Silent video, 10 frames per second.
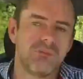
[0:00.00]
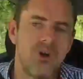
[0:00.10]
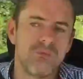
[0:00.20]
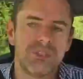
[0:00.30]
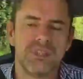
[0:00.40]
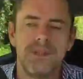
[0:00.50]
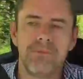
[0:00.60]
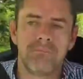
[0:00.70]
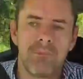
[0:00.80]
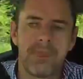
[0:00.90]
at the moment.
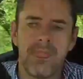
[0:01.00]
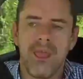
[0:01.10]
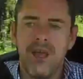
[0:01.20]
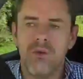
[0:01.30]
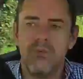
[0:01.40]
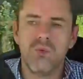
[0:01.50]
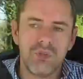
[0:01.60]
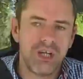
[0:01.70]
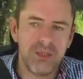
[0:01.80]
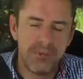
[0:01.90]

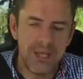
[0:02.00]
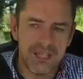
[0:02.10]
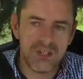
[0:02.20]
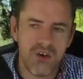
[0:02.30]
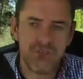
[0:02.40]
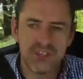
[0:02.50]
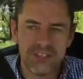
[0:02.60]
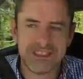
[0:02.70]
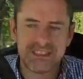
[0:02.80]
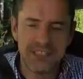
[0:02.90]
Would I pick it
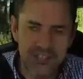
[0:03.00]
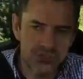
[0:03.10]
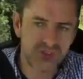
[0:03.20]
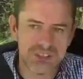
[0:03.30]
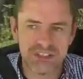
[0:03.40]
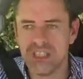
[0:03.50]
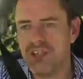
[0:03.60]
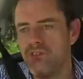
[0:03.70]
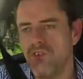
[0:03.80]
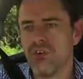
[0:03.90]
over a Citroen
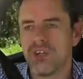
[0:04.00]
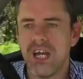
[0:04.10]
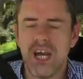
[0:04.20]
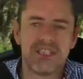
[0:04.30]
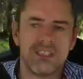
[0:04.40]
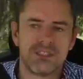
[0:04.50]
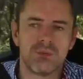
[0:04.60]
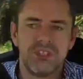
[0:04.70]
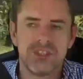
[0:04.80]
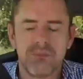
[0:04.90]
C4
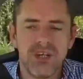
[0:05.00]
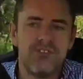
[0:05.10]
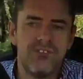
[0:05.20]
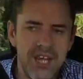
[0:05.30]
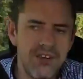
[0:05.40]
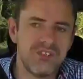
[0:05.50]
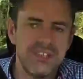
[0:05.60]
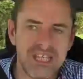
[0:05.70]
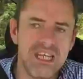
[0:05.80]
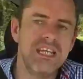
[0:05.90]
Cactus, which is my favourite